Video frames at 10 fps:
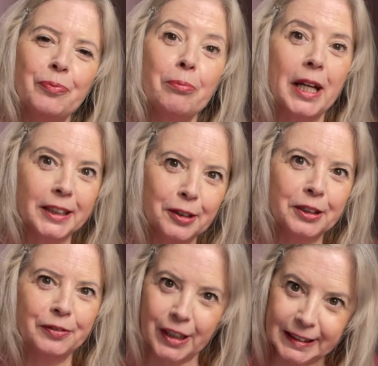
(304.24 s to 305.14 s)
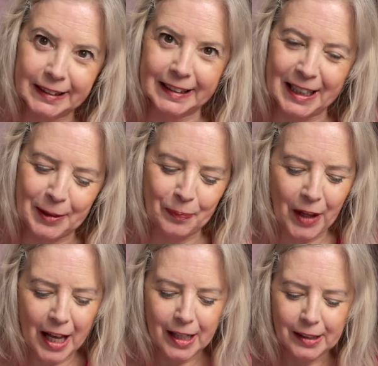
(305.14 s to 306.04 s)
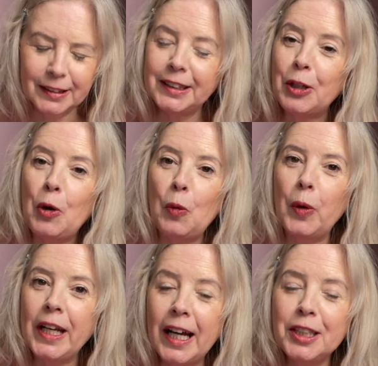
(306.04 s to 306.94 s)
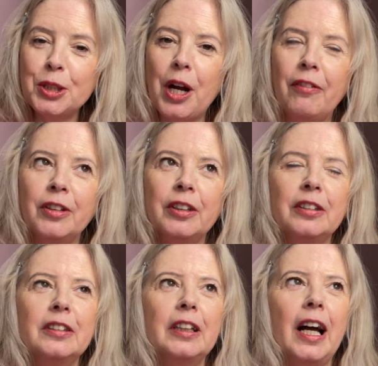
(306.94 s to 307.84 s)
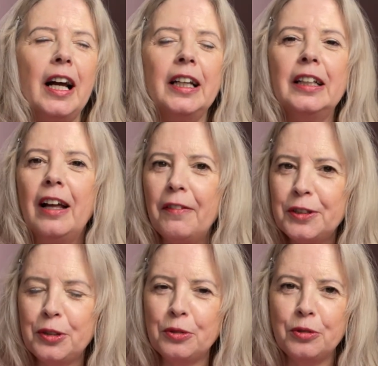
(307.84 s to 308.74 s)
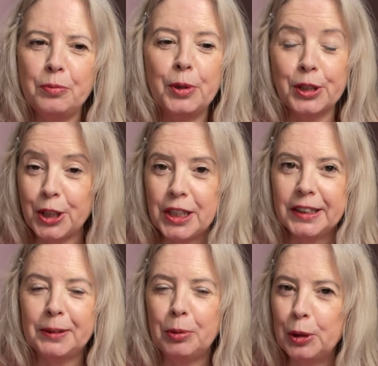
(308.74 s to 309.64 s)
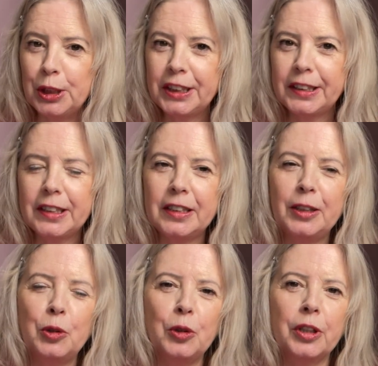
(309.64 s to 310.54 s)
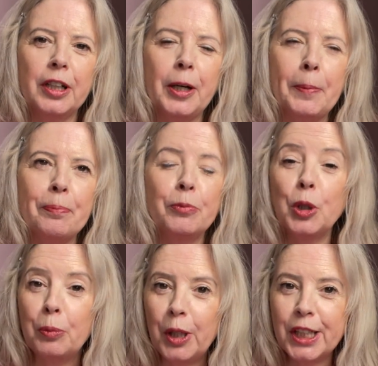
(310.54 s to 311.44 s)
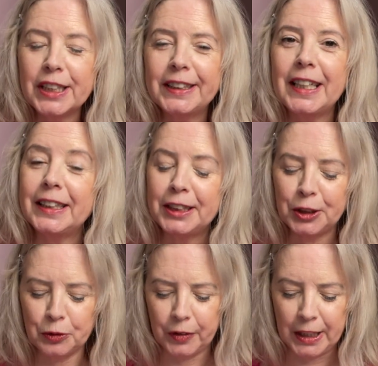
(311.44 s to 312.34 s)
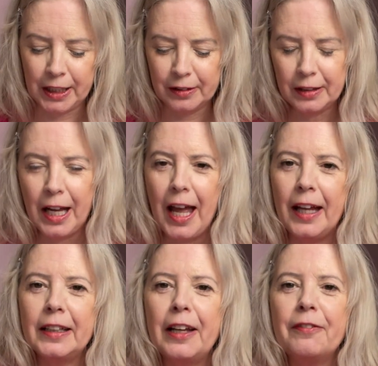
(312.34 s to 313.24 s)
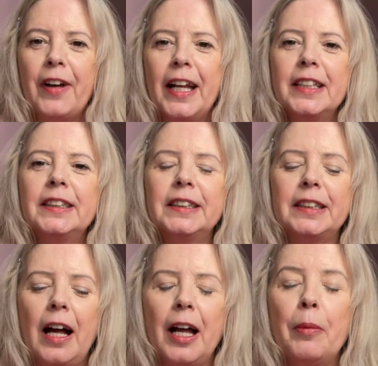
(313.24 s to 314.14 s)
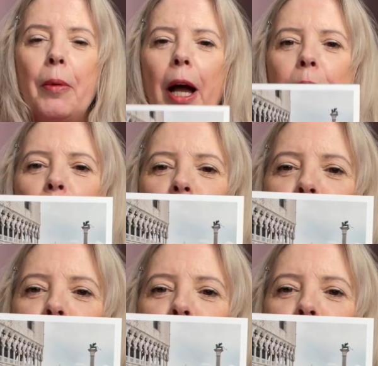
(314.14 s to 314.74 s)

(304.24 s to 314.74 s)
Bezos frenzy. So when I travel, I love to purchase books or bookmarks as a souvenir. And in Venice, I bought